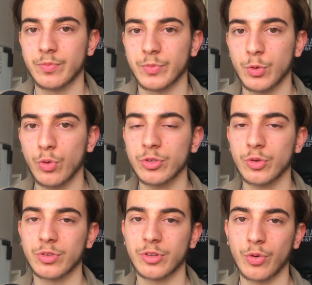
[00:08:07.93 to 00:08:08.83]
You also
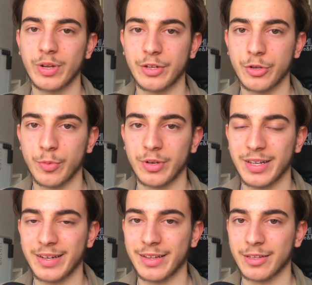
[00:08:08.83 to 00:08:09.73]
still need humans
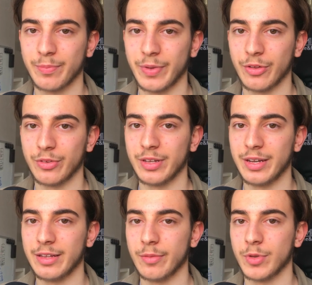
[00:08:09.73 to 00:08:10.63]
in this because you
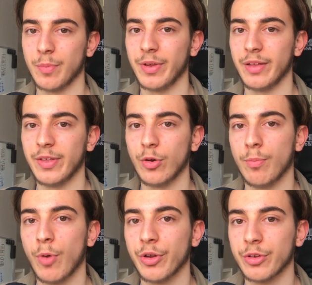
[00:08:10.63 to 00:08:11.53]
need them to be the
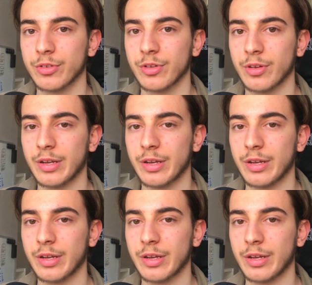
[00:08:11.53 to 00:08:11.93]
unbiased.